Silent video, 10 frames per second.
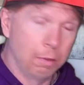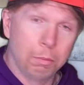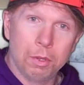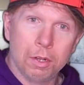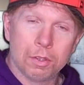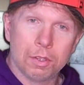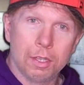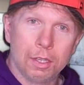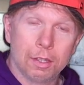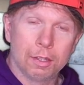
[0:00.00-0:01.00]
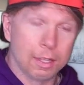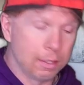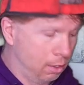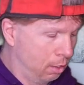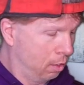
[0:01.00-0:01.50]
B to C,
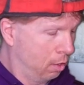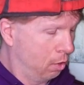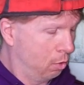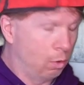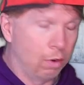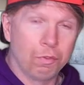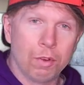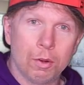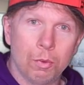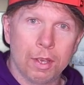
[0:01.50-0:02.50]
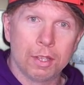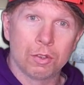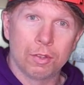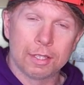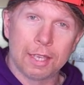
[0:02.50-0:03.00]
that's 1 fret away,
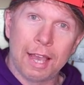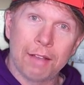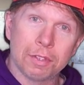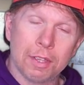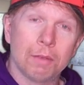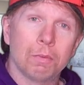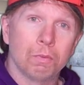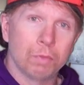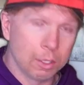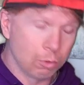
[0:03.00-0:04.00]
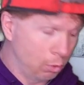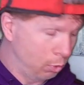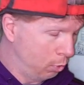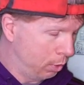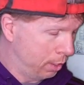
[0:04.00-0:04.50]
so that's a half step, that's what
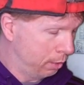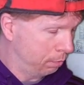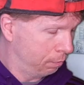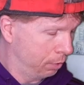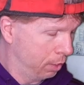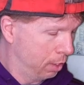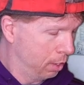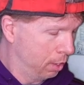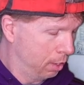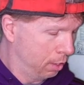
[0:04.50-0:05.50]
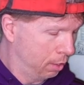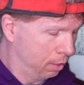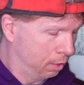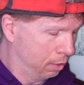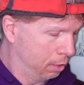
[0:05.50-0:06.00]
we want.
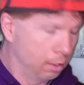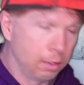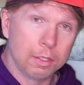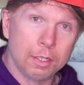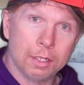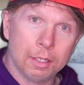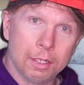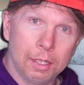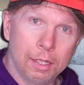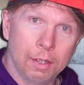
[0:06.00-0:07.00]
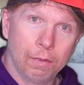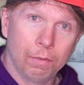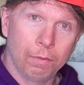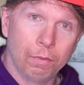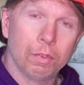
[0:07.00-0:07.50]
C to D,
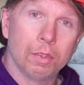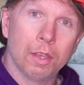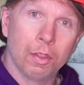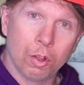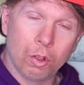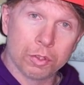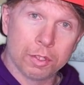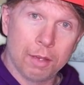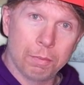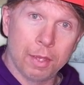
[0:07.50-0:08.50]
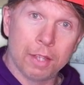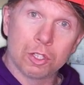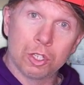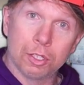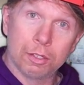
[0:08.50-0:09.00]
another whole step, that's
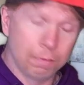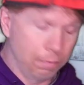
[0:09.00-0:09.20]
good.